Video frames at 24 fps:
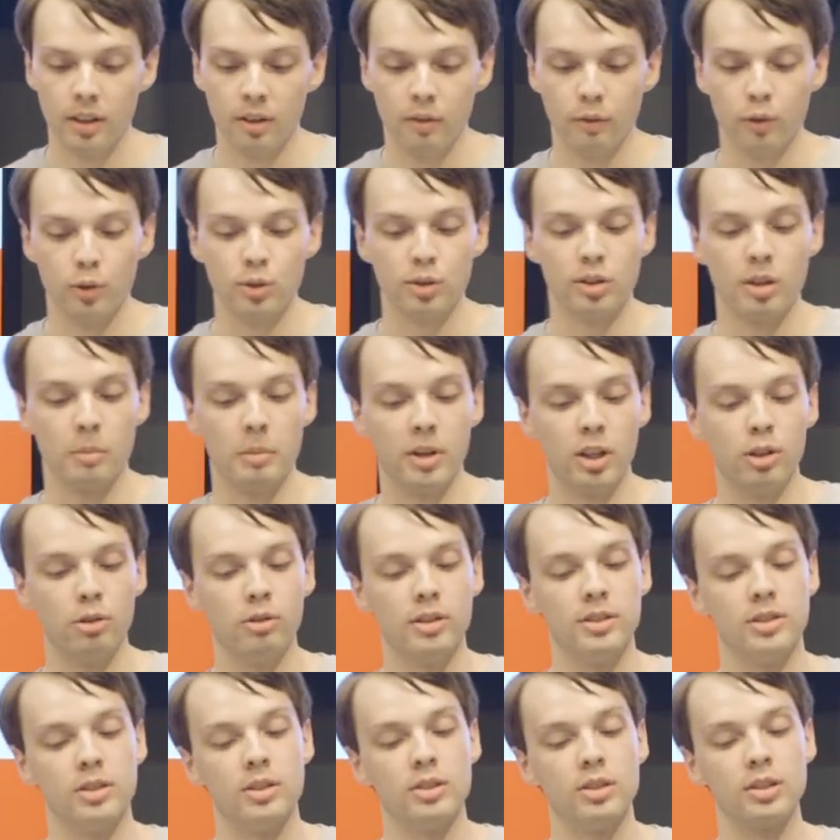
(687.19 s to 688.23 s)
for somebody who
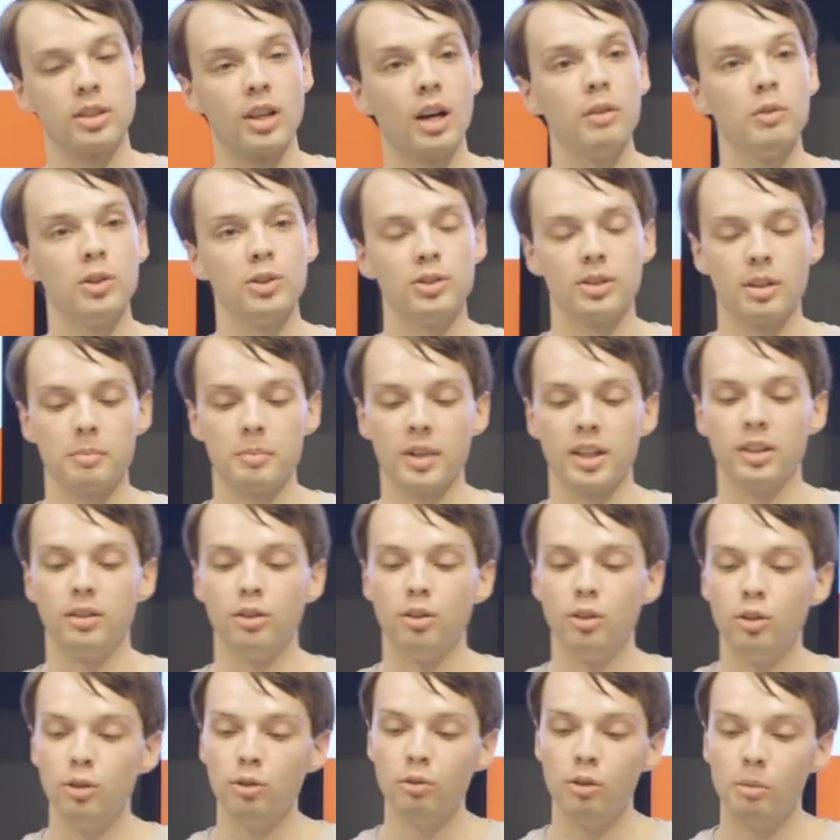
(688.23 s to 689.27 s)
has discovered
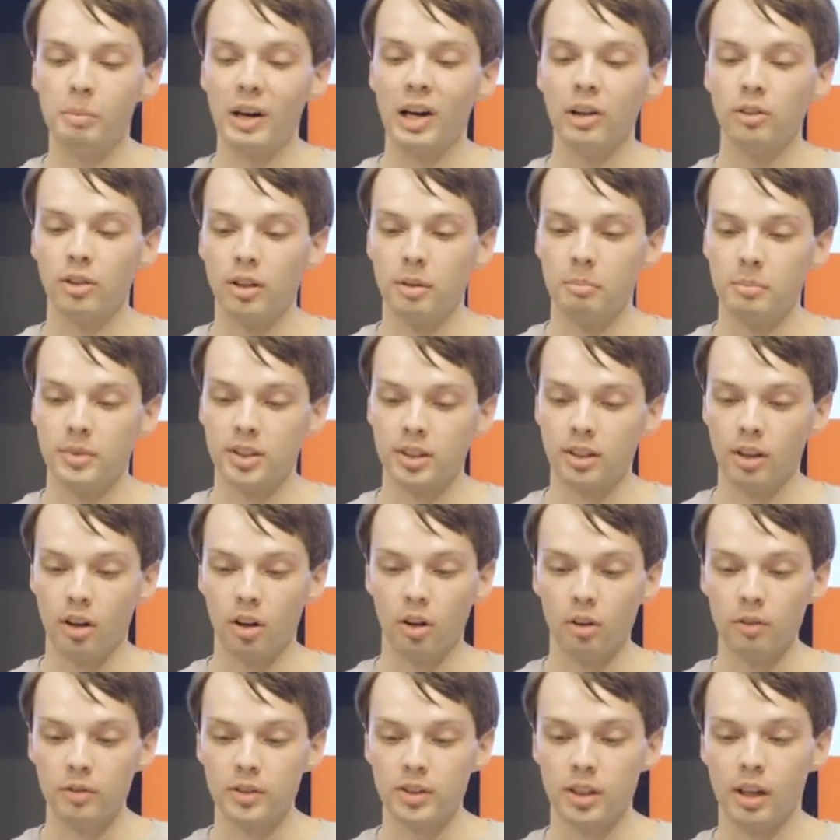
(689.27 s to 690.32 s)
something new about
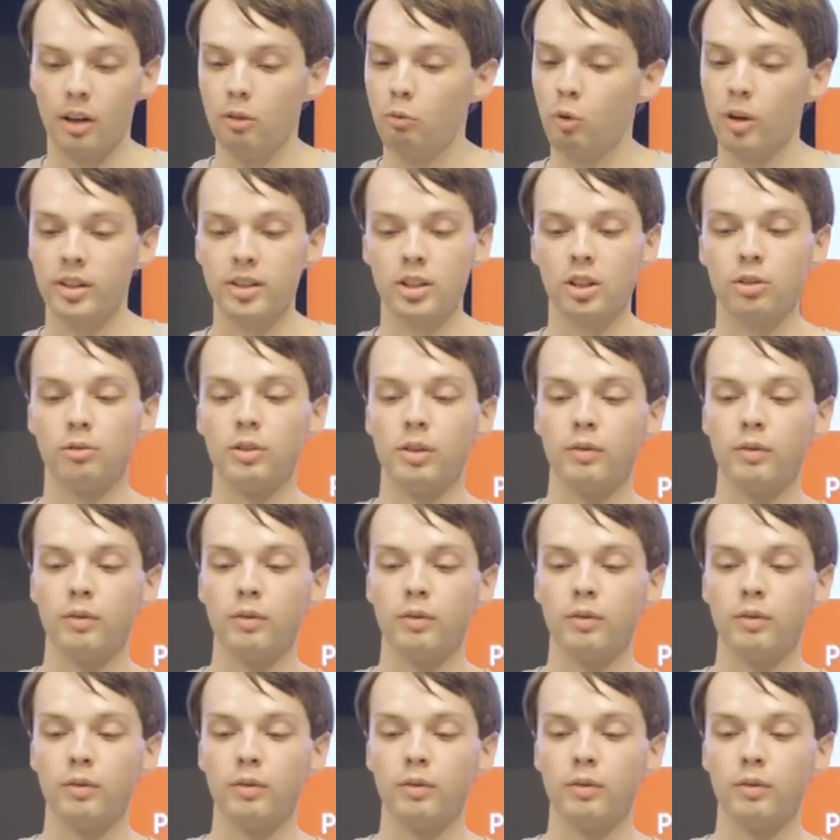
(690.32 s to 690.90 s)
themselves and wants to